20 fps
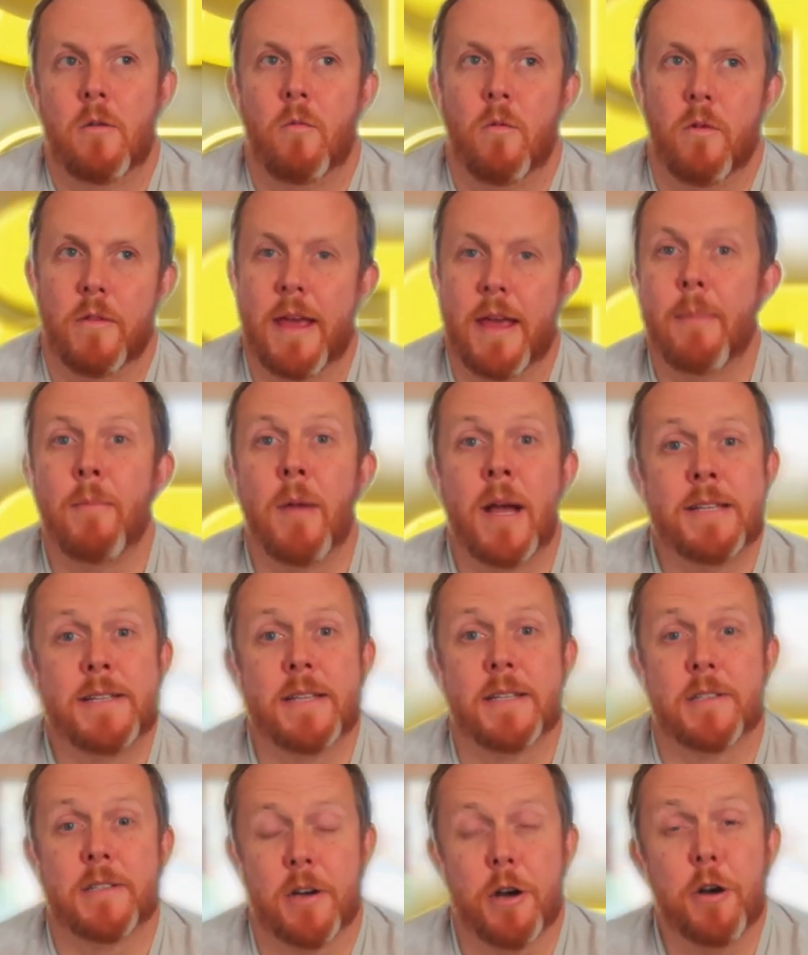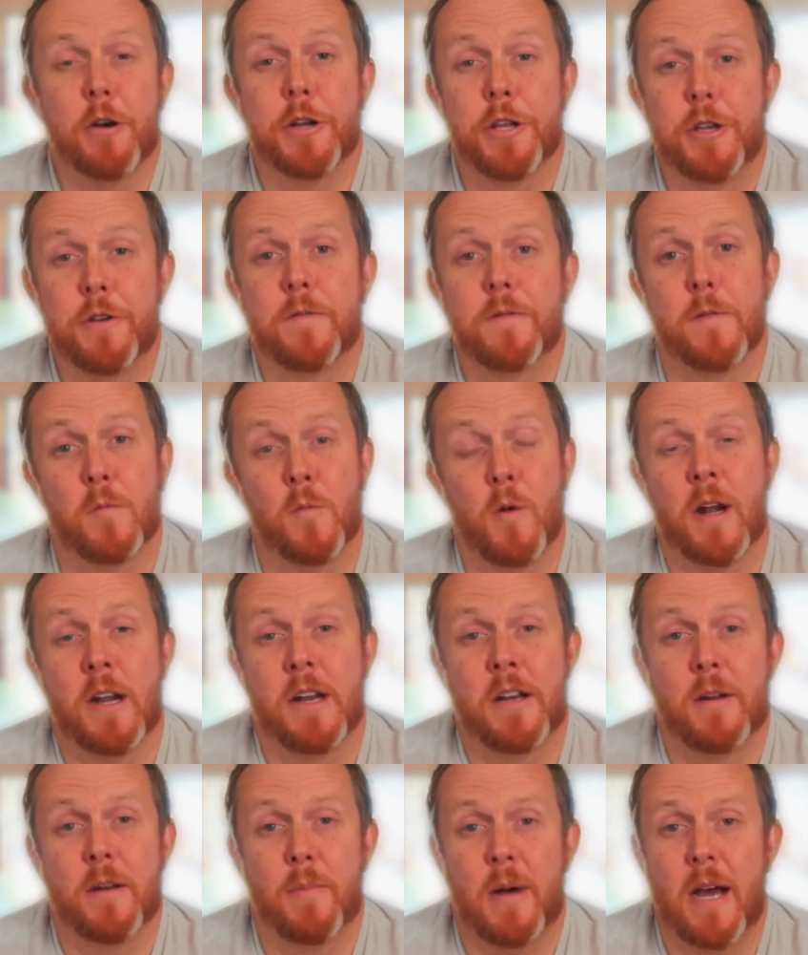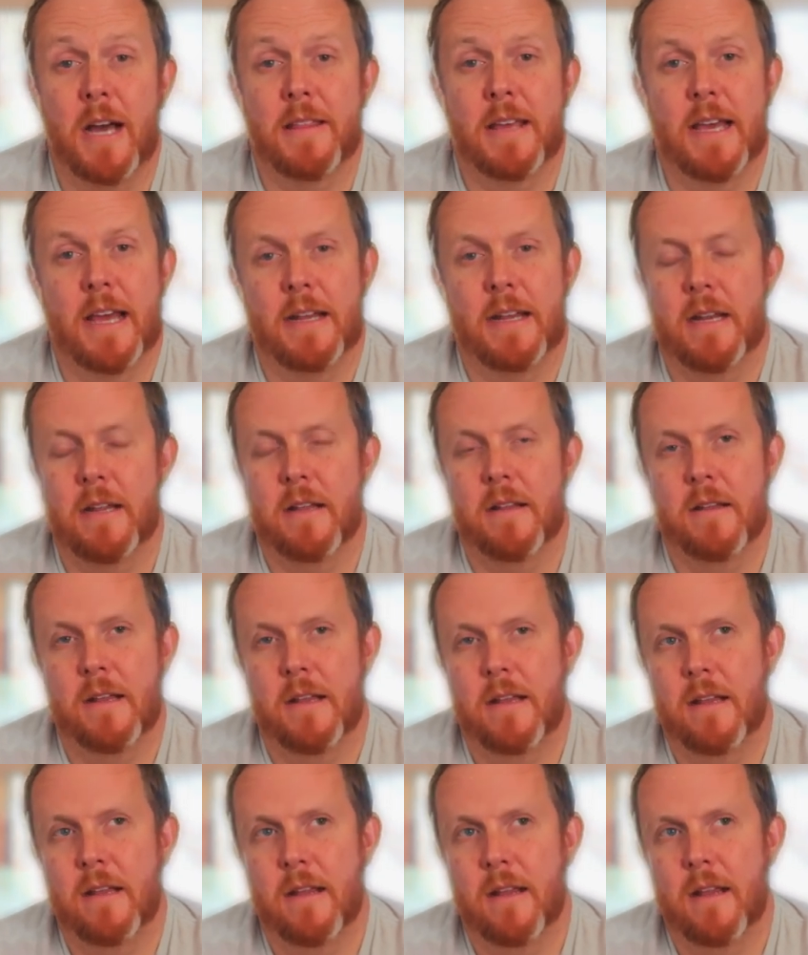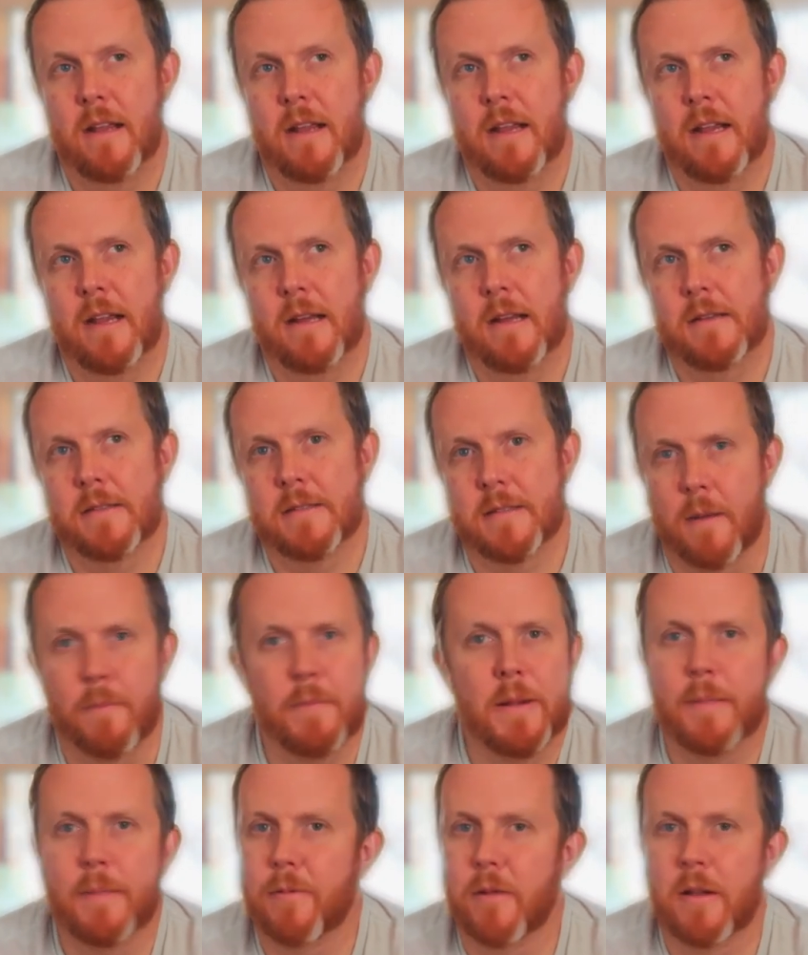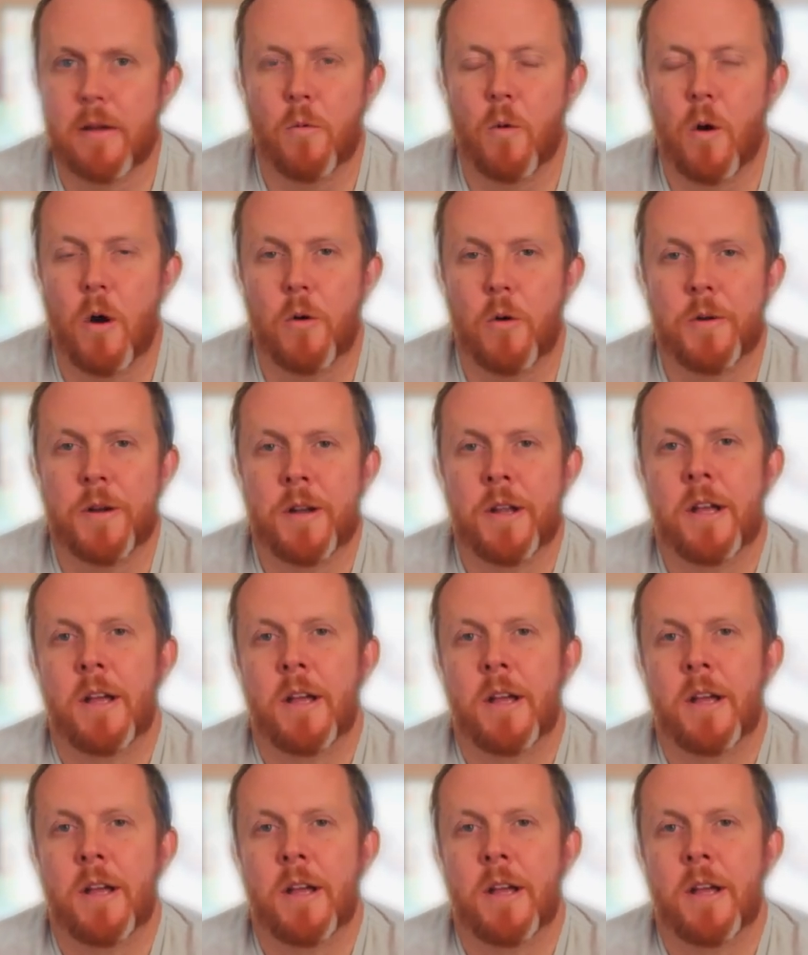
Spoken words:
Well, that might deter you from wanting to buy that. Some people it won't.